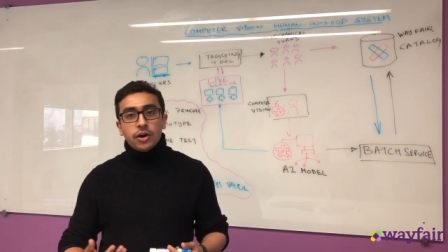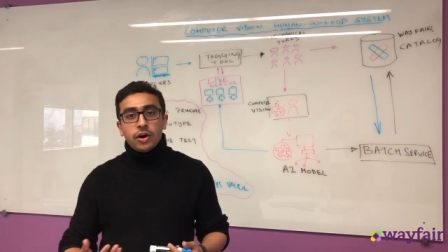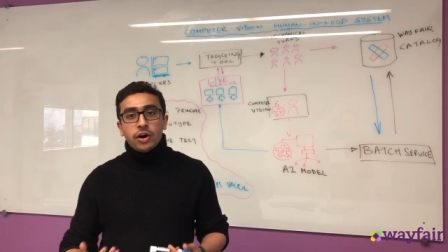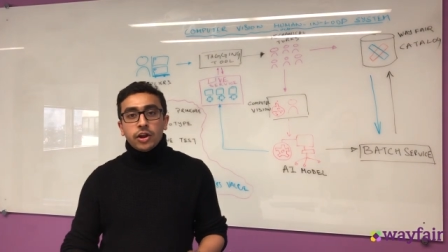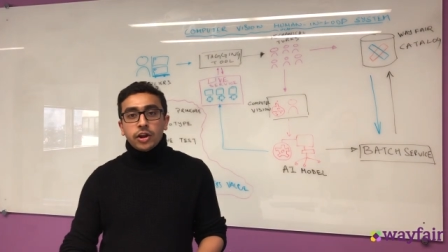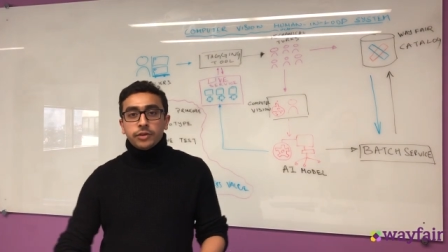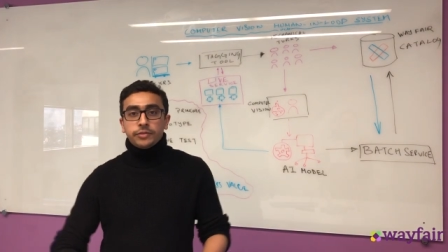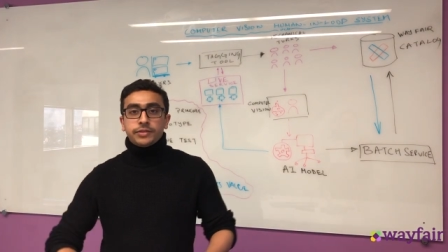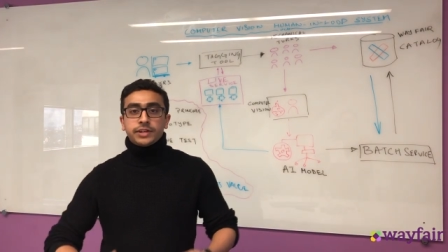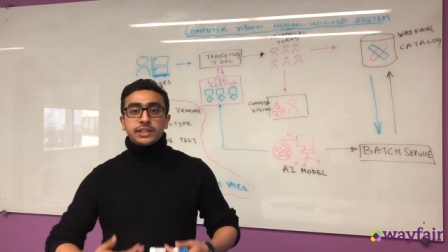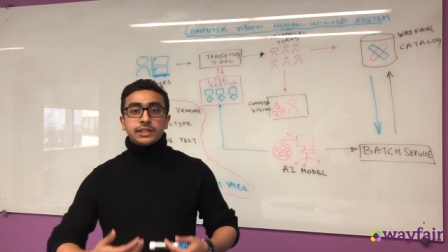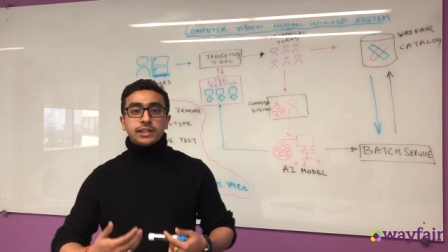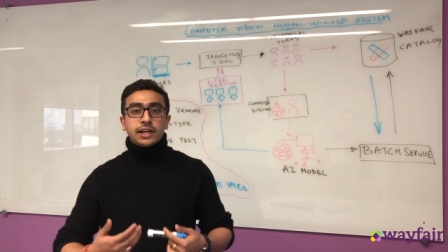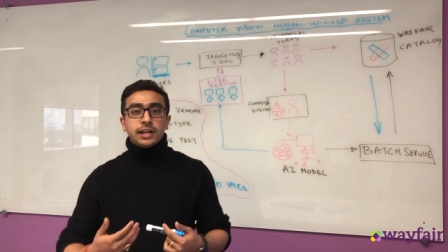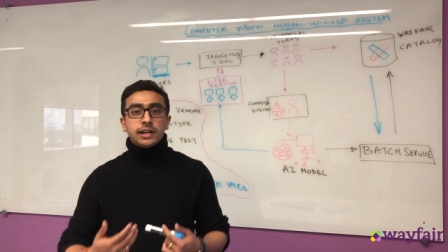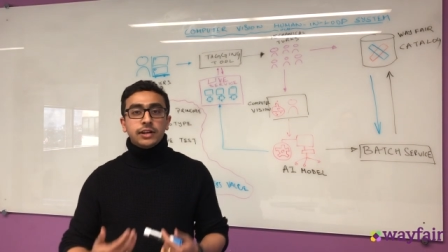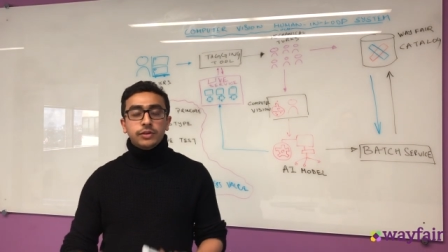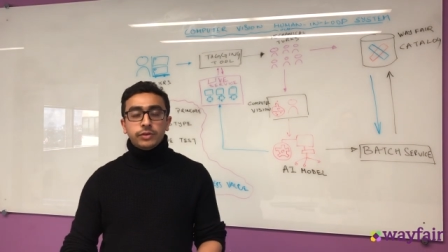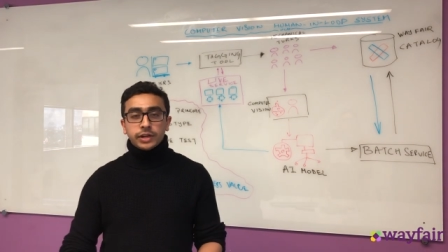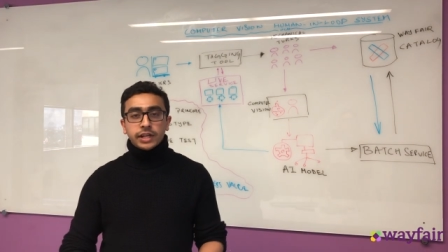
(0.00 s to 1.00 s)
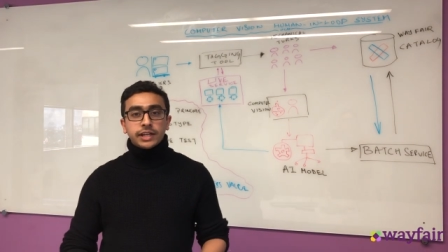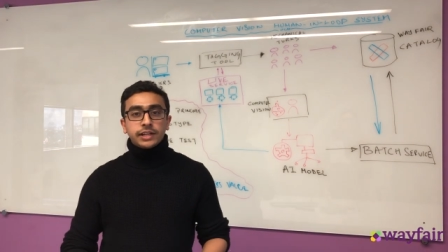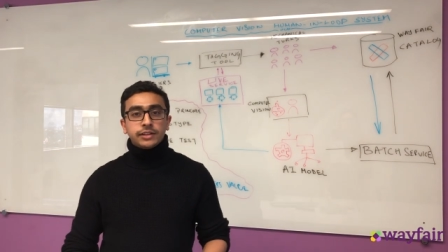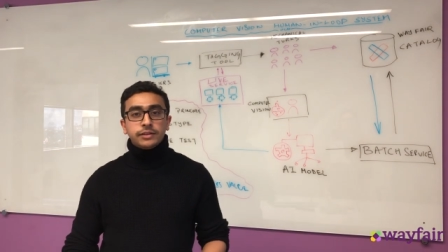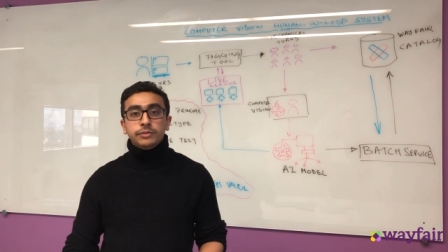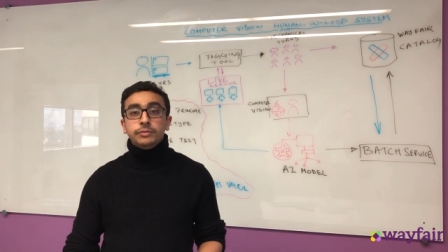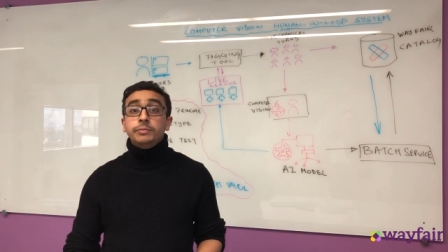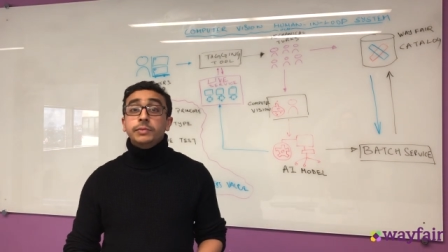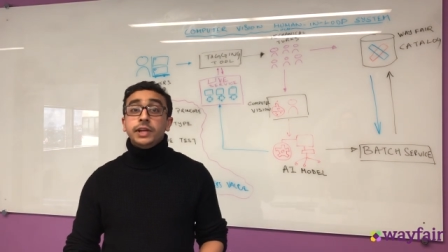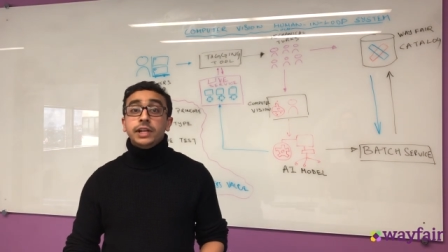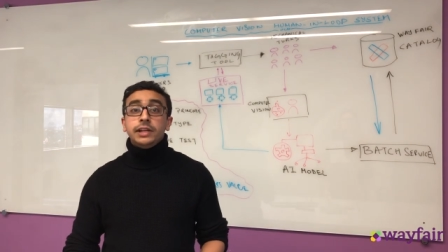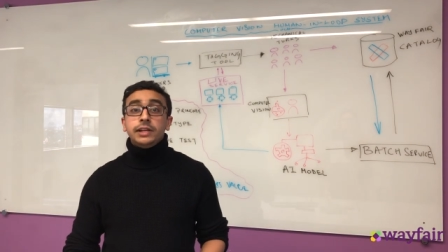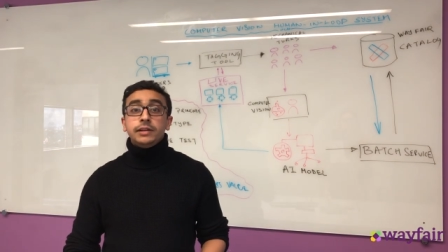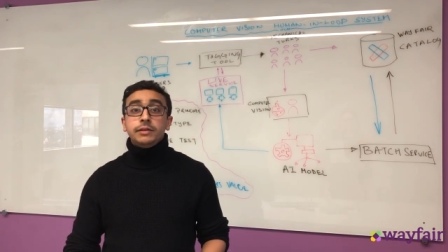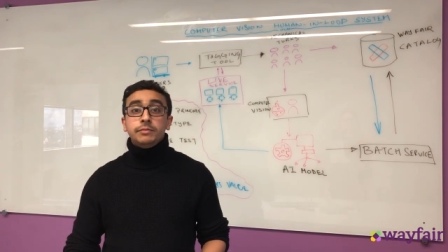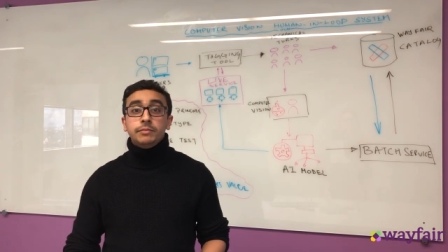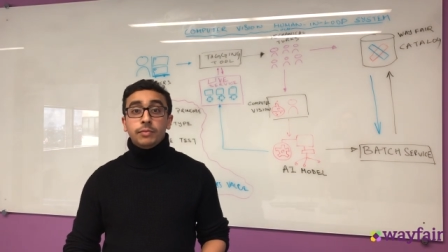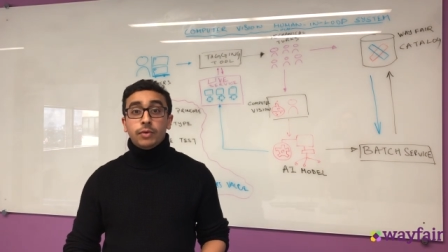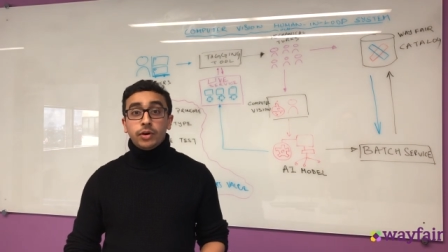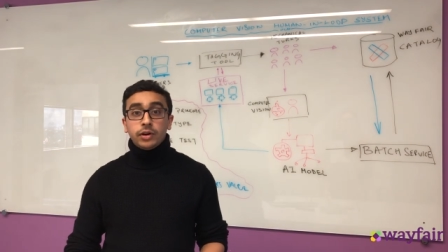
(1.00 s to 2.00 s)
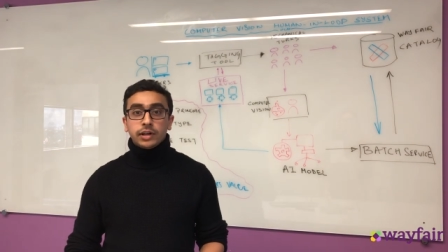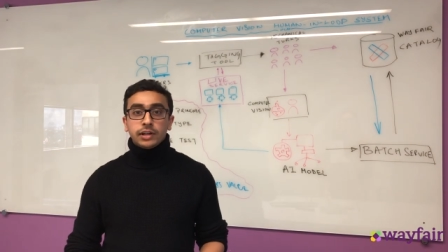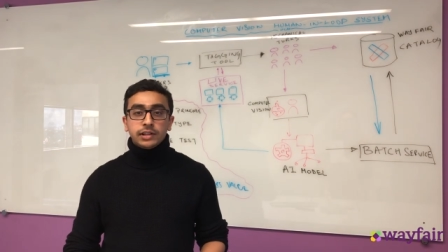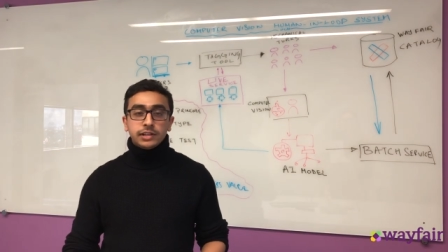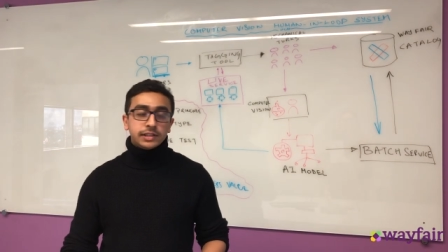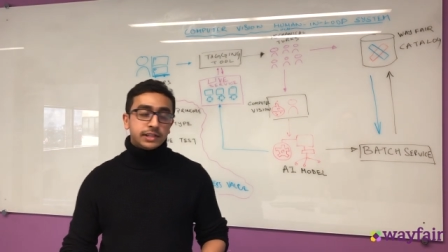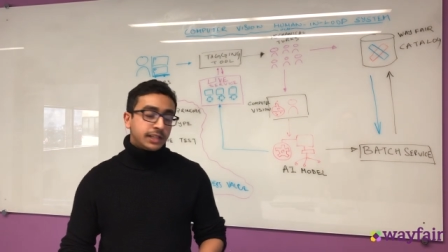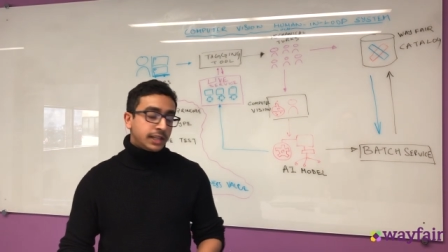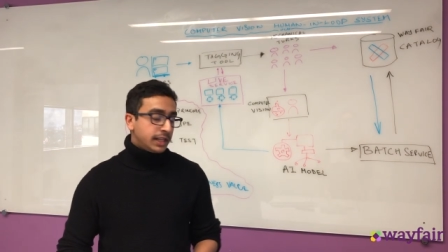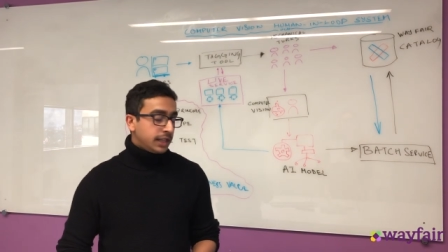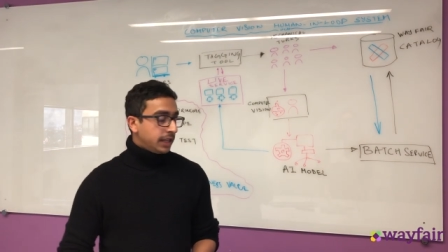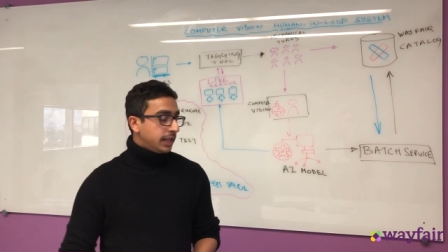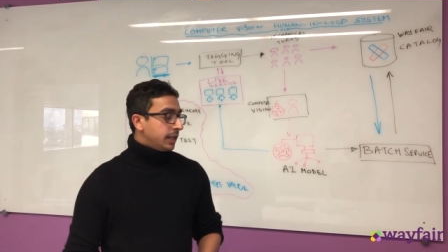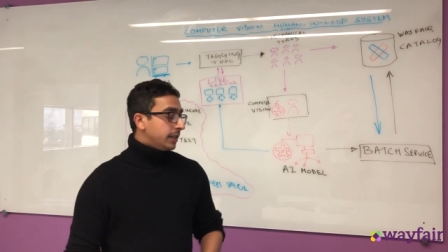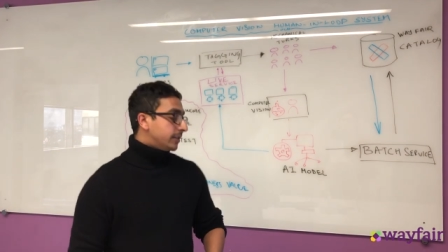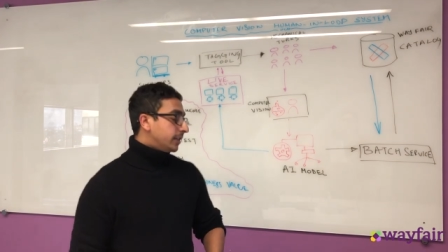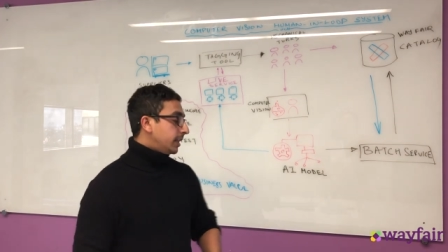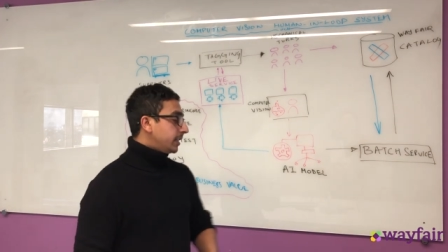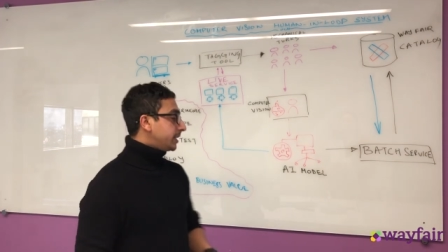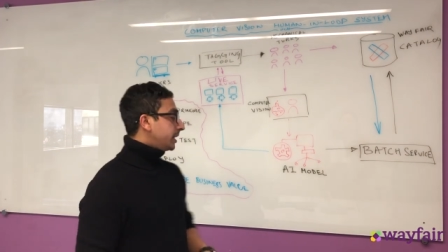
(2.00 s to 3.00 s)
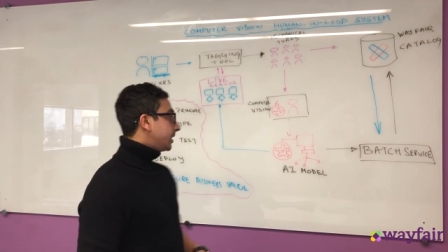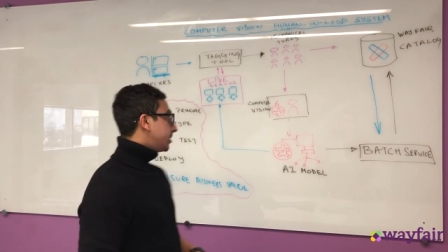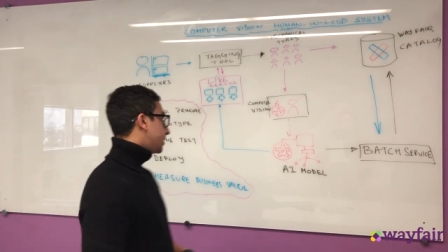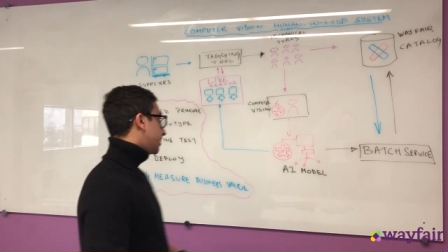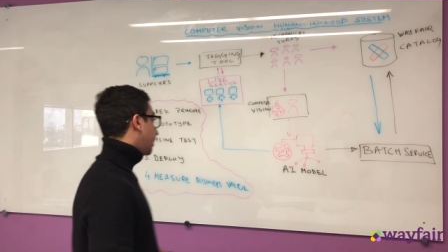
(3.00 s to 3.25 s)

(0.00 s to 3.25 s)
all of us are looking to build models. So let's get